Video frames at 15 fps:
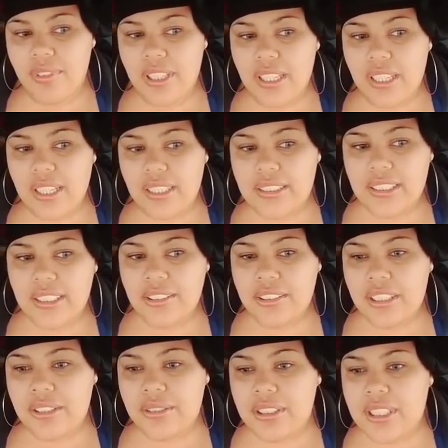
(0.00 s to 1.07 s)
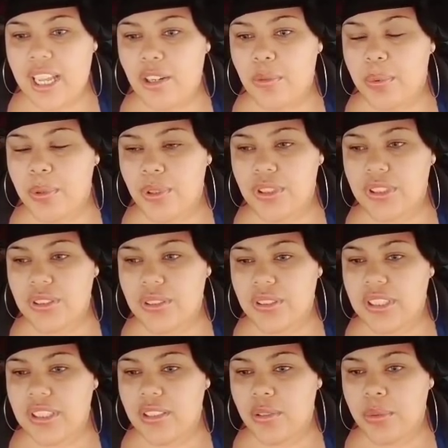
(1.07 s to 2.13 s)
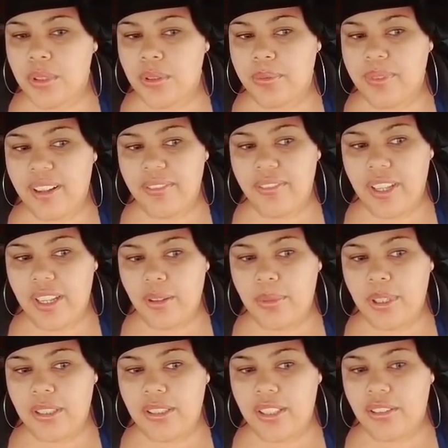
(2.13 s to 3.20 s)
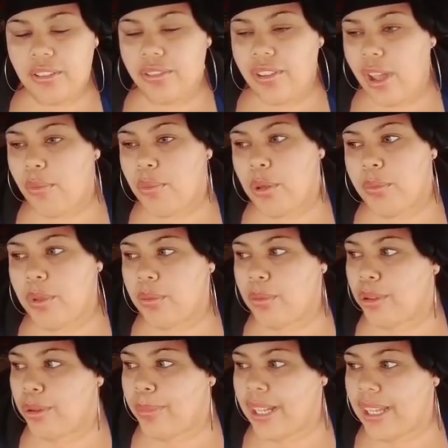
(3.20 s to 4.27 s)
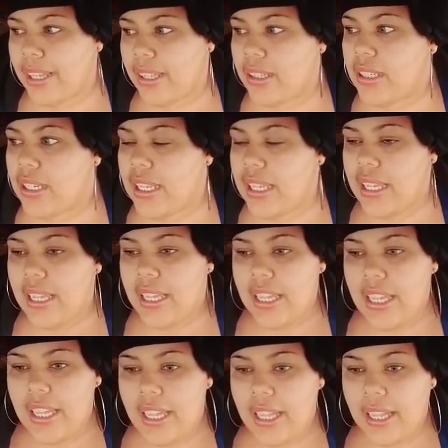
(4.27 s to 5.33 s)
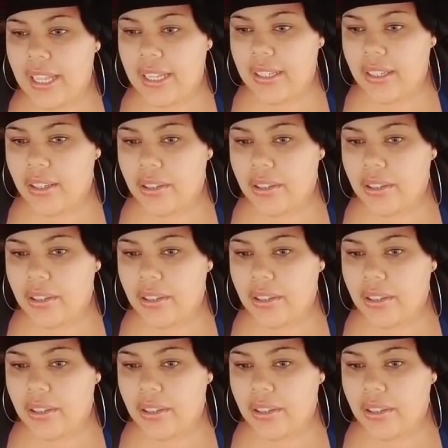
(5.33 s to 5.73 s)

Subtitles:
because it was kind of personal, dealing with another family member of mine. And